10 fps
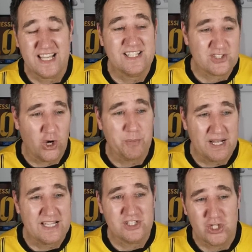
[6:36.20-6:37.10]
in Sky Bet
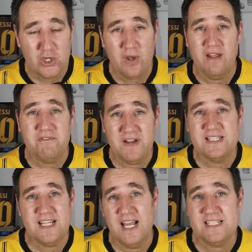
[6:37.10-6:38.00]
League 2 and
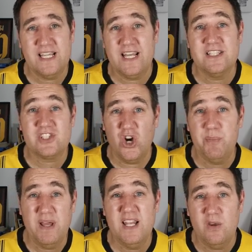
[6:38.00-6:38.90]
fantastic in Sky
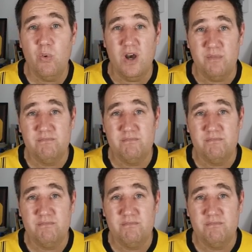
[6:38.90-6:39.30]
Bet League 1.